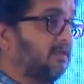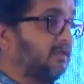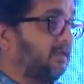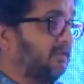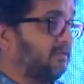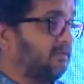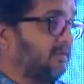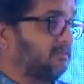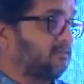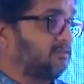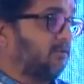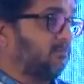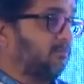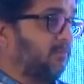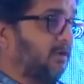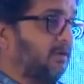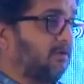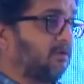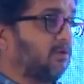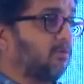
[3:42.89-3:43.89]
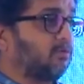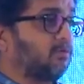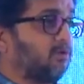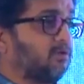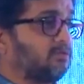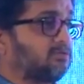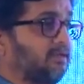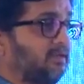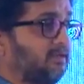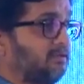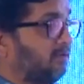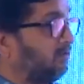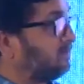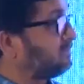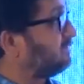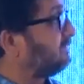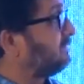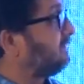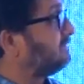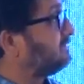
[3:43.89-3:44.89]
It does your blood glucose. It
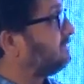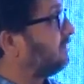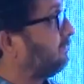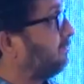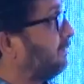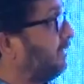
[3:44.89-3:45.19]
also does your